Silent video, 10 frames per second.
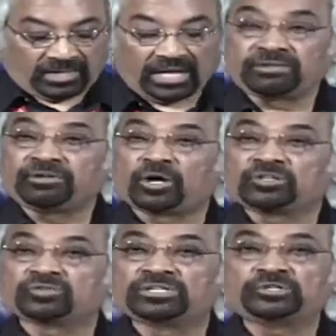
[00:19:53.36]
And we
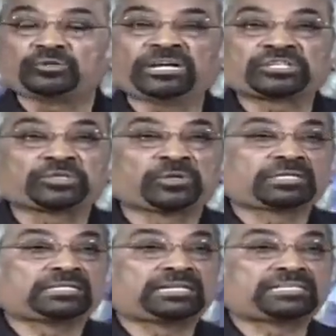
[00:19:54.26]
also need to make sure
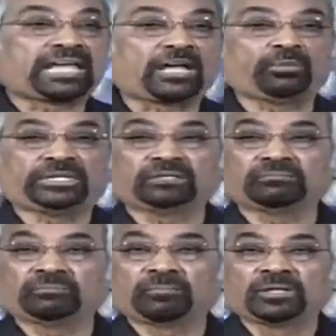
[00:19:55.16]
that there is equity,
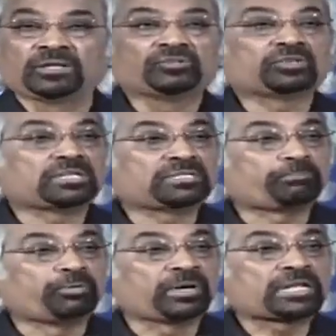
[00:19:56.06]
so that the
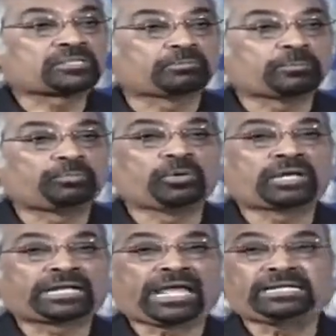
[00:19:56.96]
poorest of the
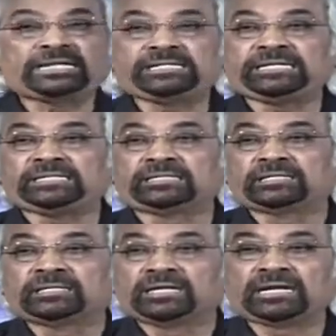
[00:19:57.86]
poor can indeed
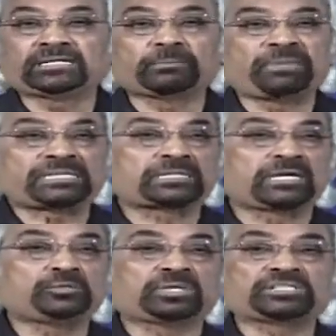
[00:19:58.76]
get the best
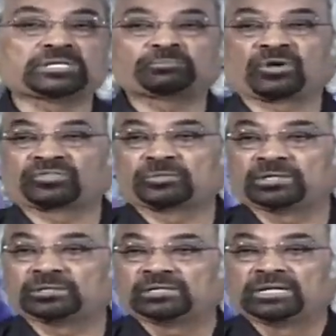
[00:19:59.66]
education
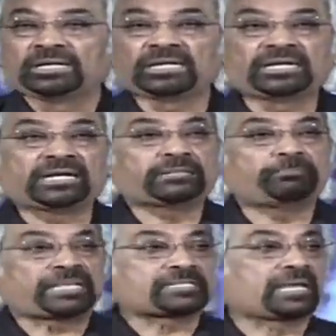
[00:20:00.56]
possible, can get the
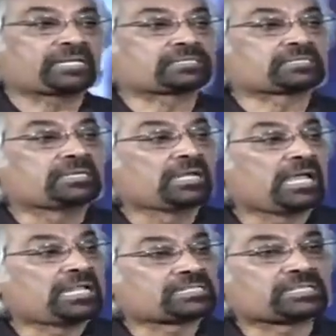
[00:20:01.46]
best
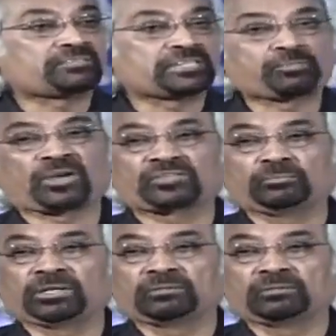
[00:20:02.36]
health service possible.